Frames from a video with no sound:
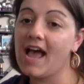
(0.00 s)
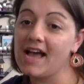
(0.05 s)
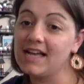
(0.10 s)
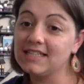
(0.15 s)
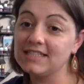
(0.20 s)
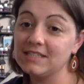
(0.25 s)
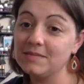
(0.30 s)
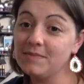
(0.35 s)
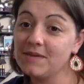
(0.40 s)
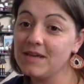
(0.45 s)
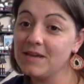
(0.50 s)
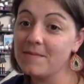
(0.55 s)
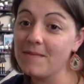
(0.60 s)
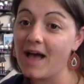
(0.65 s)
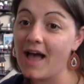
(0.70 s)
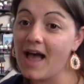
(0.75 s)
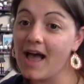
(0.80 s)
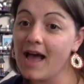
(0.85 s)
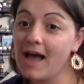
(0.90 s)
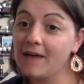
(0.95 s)
has to be my
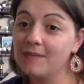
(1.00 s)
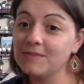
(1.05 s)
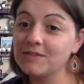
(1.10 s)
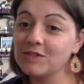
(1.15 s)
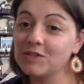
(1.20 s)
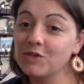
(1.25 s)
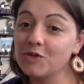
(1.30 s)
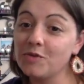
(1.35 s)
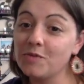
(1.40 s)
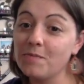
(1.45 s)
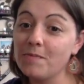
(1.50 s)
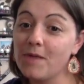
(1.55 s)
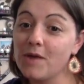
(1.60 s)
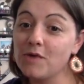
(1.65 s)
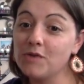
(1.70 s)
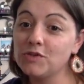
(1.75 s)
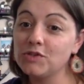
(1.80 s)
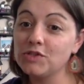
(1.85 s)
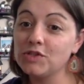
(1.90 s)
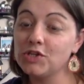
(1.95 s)
absolute
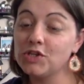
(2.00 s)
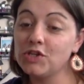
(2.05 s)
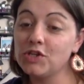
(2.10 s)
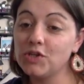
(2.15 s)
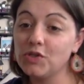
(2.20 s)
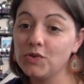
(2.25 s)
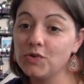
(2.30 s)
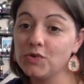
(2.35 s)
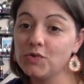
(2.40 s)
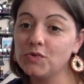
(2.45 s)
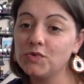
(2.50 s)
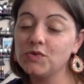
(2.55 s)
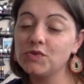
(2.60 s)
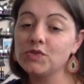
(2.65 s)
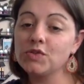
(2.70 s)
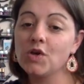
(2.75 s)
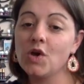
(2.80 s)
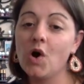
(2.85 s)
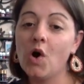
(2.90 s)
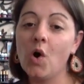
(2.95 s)
most
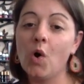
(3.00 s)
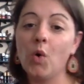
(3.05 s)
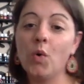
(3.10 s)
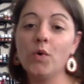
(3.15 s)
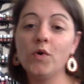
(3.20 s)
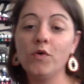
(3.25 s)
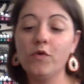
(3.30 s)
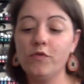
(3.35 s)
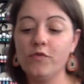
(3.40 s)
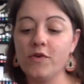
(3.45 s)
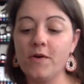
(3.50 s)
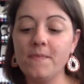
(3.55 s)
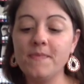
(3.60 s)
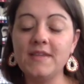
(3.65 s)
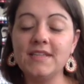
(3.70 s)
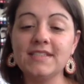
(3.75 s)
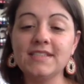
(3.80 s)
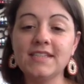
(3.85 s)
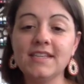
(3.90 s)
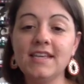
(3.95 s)
used oil from
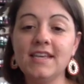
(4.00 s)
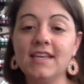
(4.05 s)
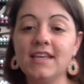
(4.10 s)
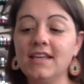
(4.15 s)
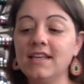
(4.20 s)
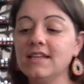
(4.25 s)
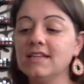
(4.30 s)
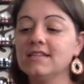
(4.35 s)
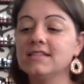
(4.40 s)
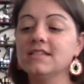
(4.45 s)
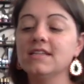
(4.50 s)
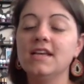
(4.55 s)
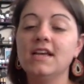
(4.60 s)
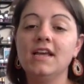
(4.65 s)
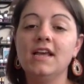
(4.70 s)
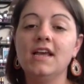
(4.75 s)
this kit.